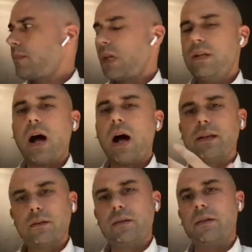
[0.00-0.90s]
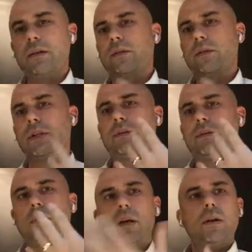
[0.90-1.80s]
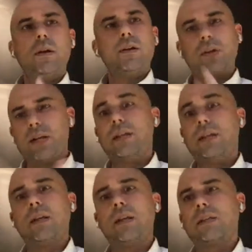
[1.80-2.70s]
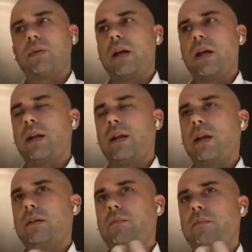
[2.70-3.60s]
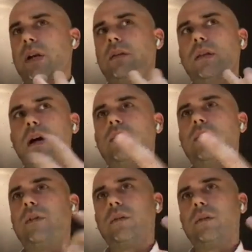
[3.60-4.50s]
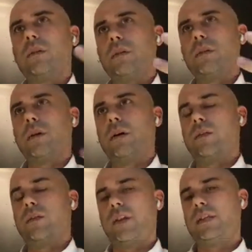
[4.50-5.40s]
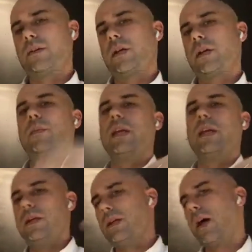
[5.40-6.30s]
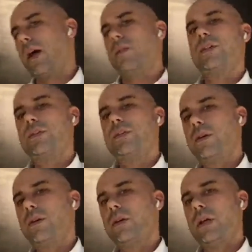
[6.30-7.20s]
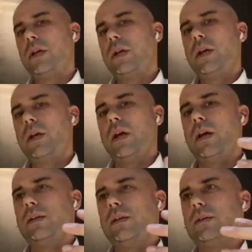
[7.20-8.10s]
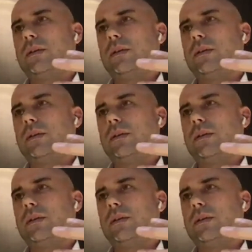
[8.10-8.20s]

not really trendy things. But I love all the things that are coming in and out of the studio, and